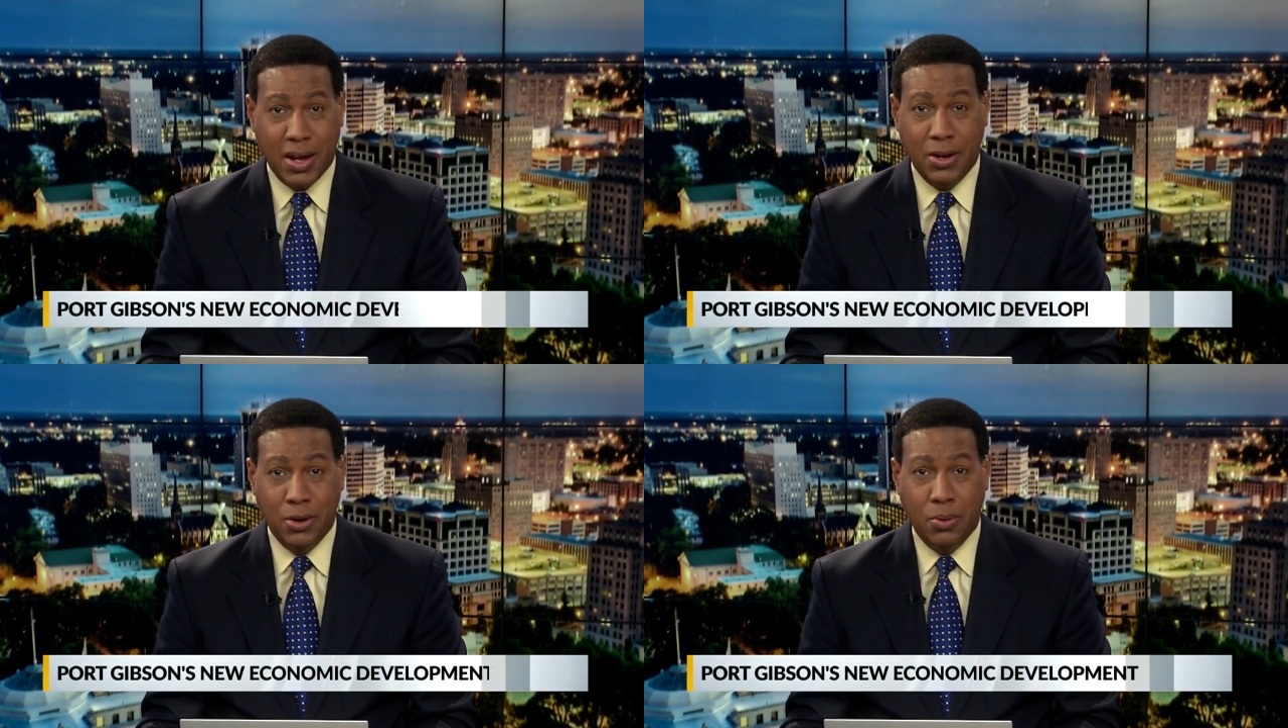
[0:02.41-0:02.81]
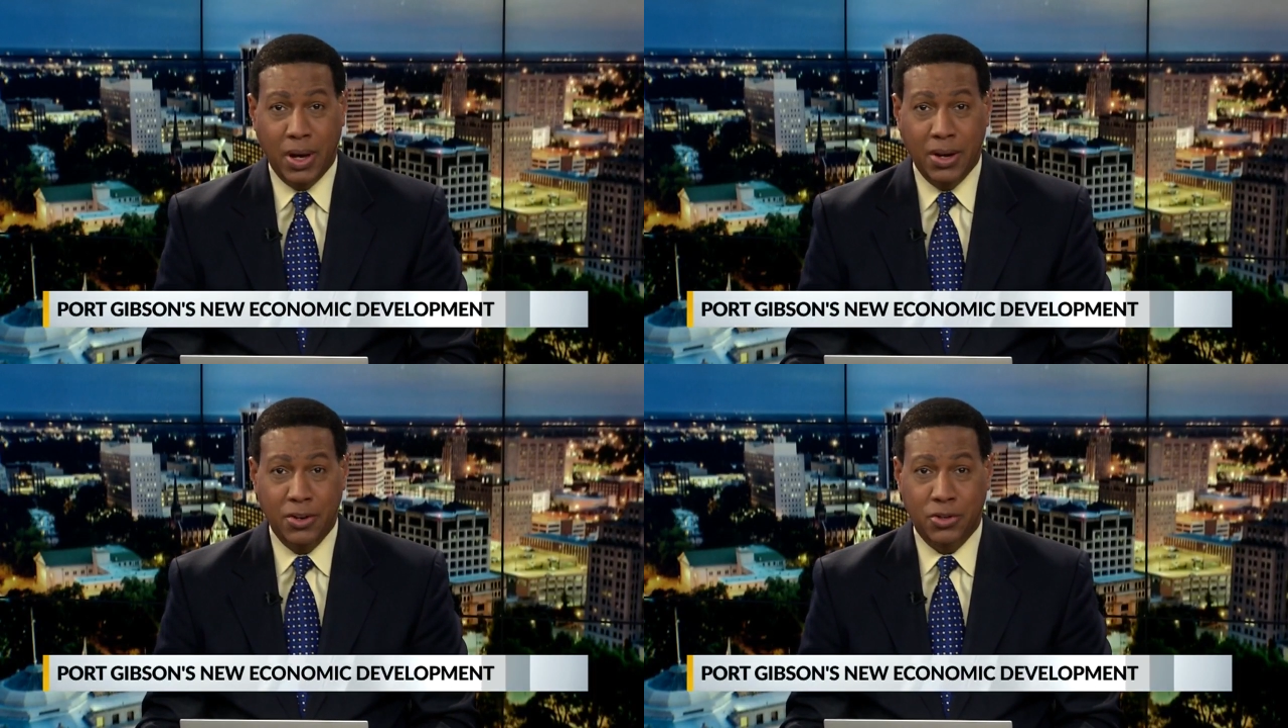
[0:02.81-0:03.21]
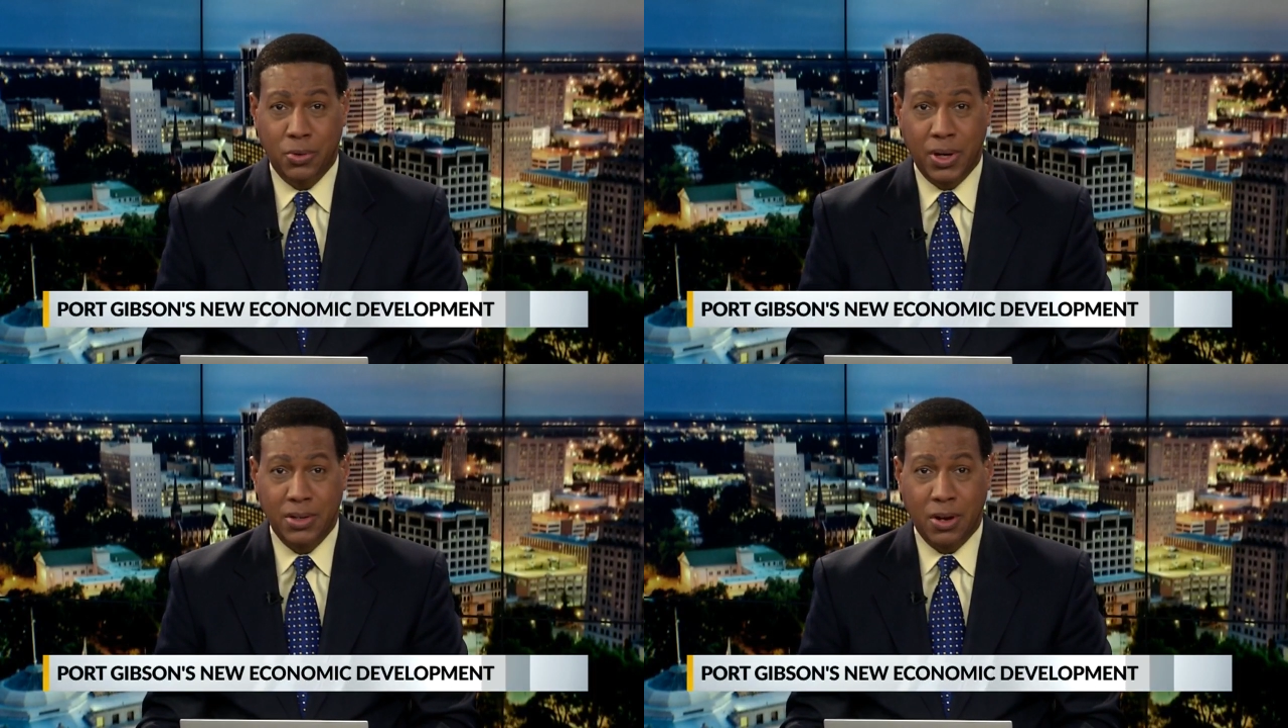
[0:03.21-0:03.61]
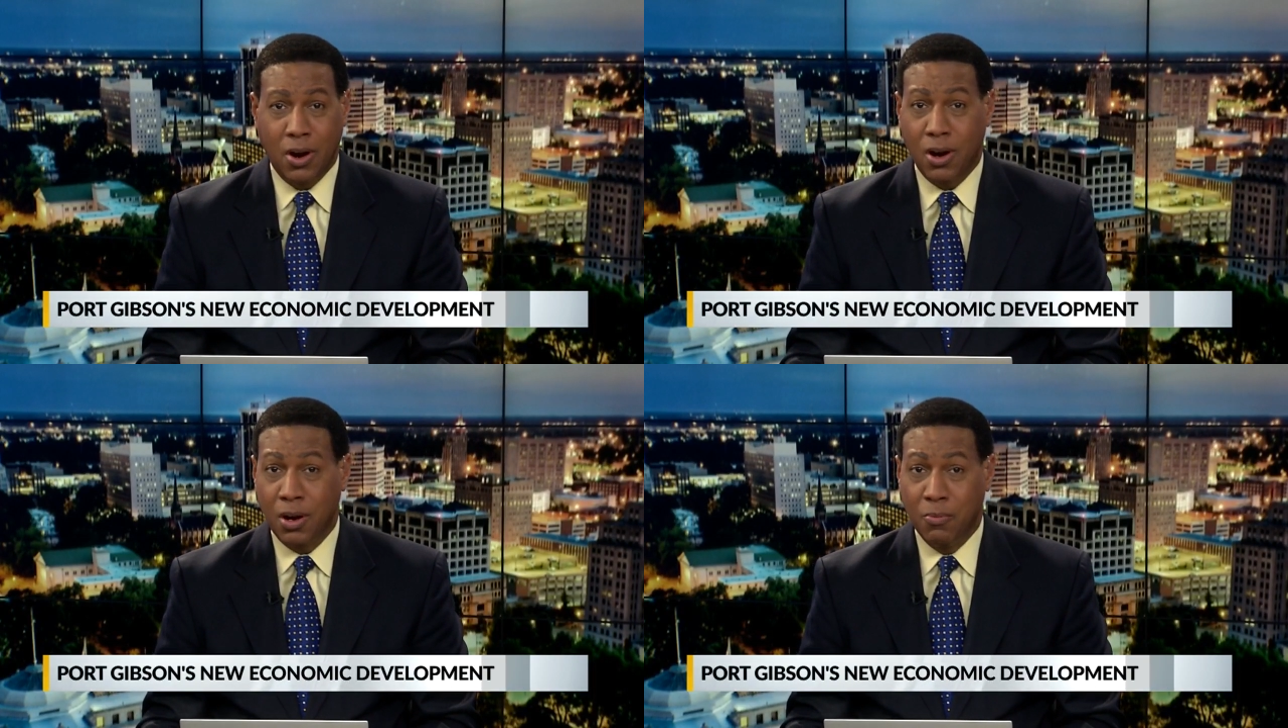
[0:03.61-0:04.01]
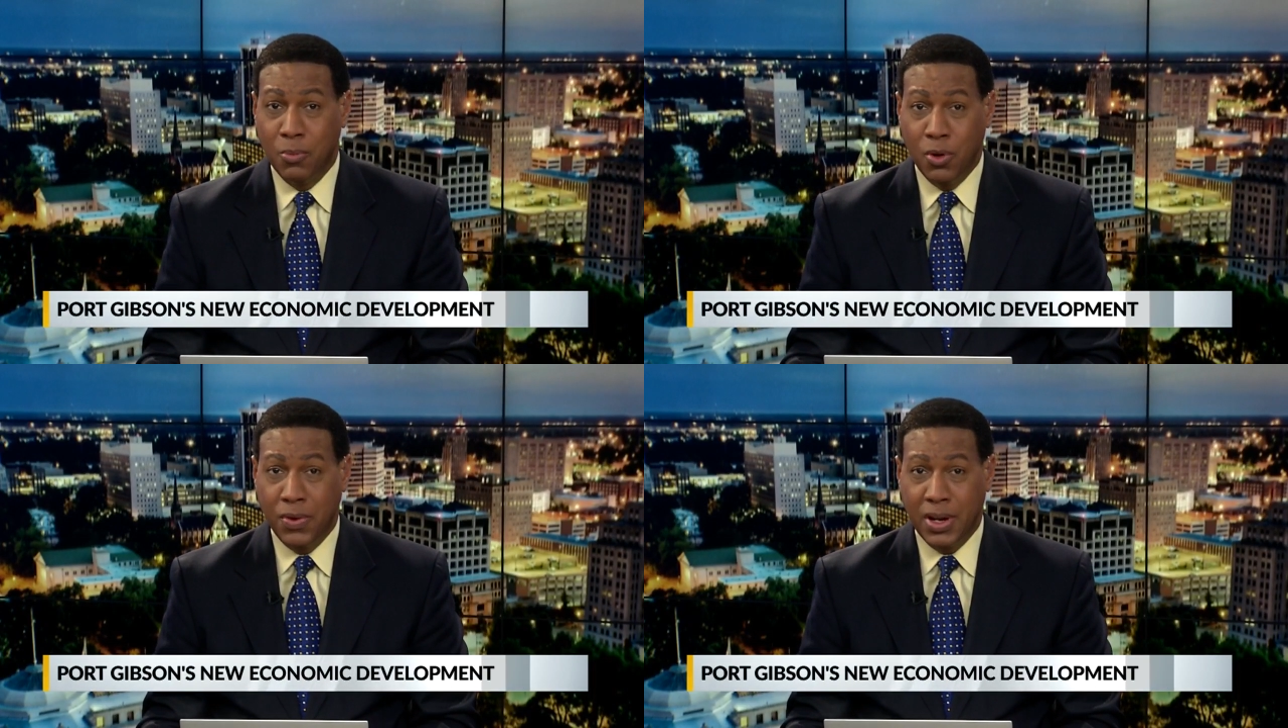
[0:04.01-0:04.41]
New industries are
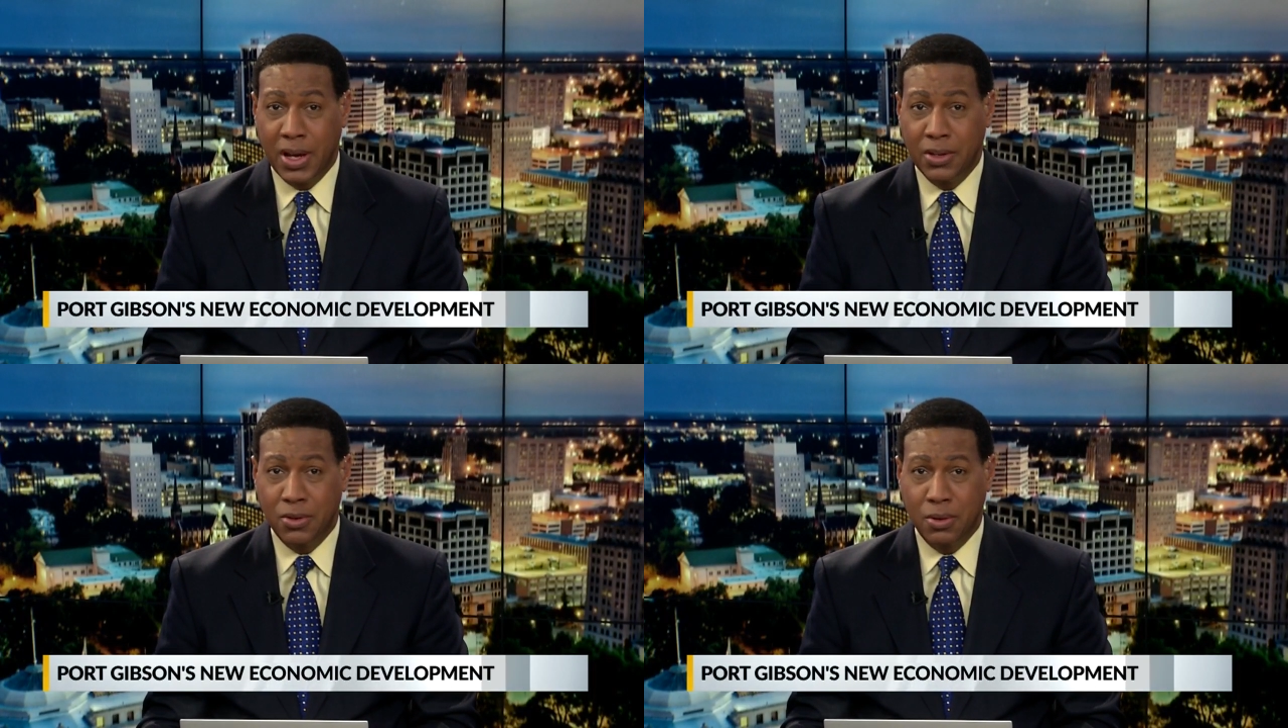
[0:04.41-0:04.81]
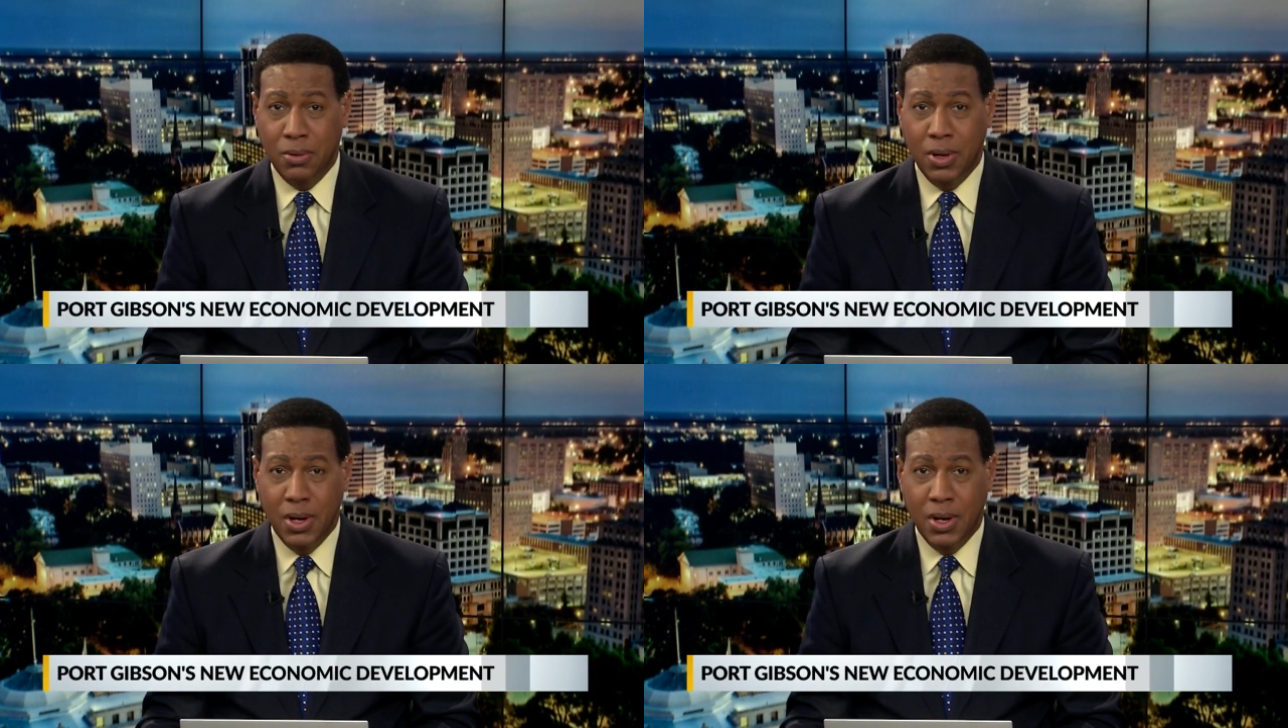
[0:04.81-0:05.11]
moving into